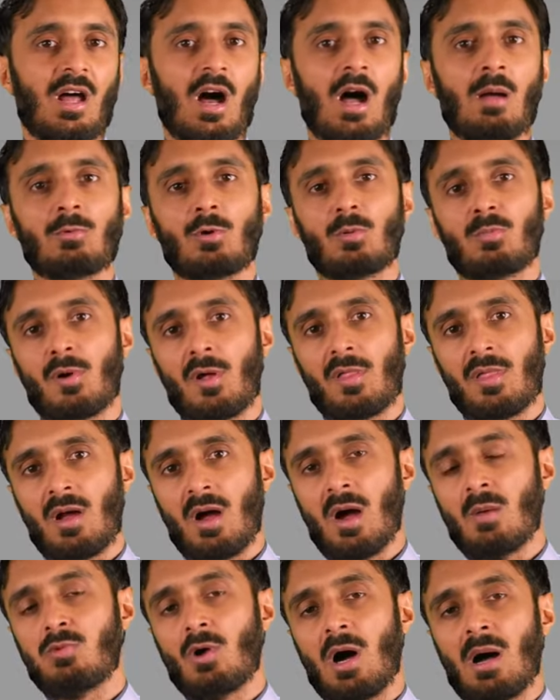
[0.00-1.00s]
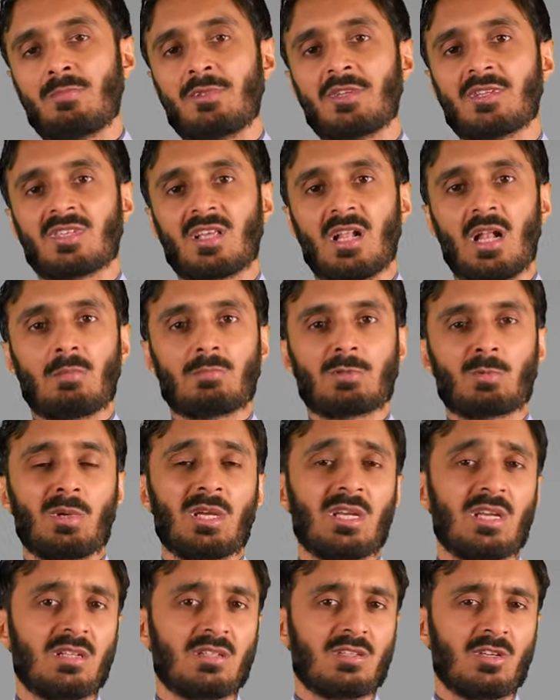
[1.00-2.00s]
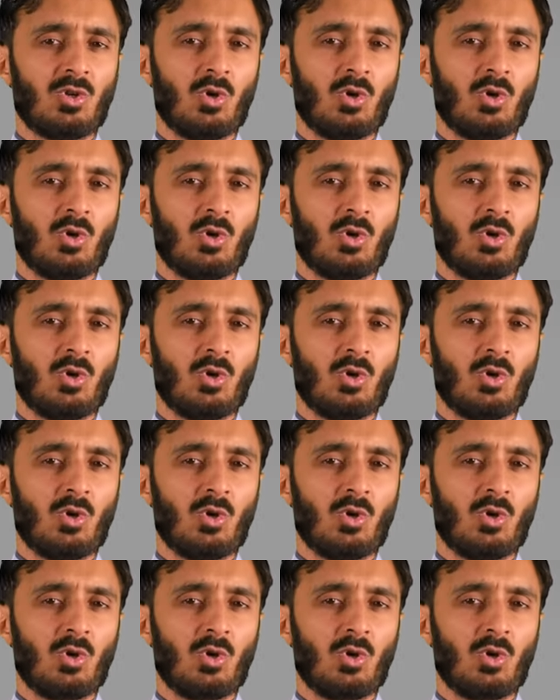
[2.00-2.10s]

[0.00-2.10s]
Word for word: I'm your brother Abu Abdissalam speaking to